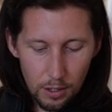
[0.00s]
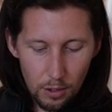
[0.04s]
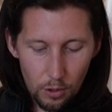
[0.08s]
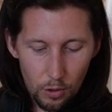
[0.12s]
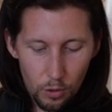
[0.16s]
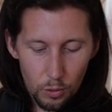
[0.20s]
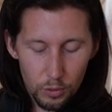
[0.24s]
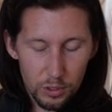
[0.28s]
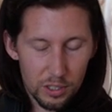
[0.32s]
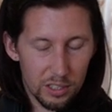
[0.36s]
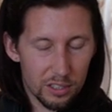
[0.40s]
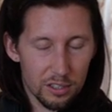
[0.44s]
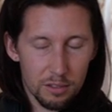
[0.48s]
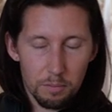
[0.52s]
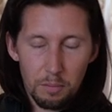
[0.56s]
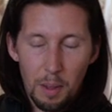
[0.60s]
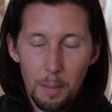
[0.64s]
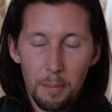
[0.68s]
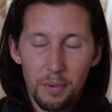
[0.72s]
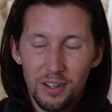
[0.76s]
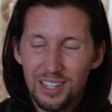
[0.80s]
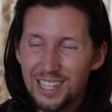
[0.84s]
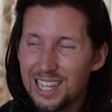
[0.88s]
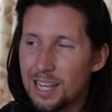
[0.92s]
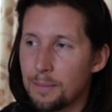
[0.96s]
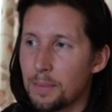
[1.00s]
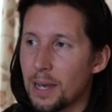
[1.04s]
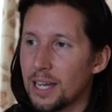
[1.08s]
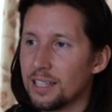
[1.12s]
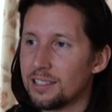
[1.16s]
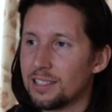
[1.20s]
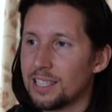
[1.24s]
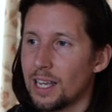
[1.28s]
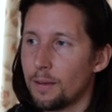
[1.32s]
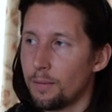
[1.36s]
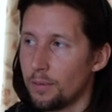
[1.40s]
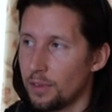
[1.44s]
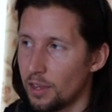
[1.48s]
Or just remember to keep it at
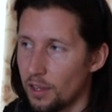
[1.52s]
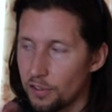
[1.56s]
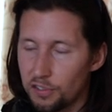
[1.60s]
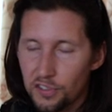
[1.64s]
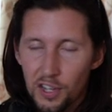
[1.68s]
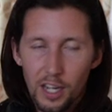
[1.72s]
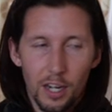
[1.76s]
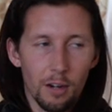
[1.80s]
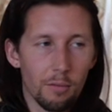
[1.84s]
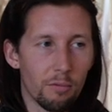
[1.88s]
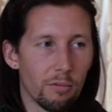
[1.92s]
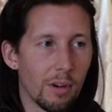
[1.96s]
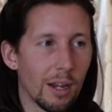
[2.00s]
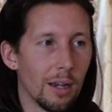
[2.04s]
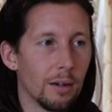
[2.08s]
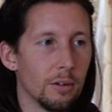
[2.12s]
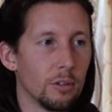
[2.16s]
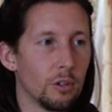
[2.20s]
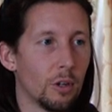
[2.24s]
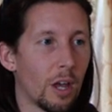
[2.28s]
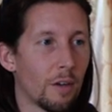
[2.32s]
7 the second round.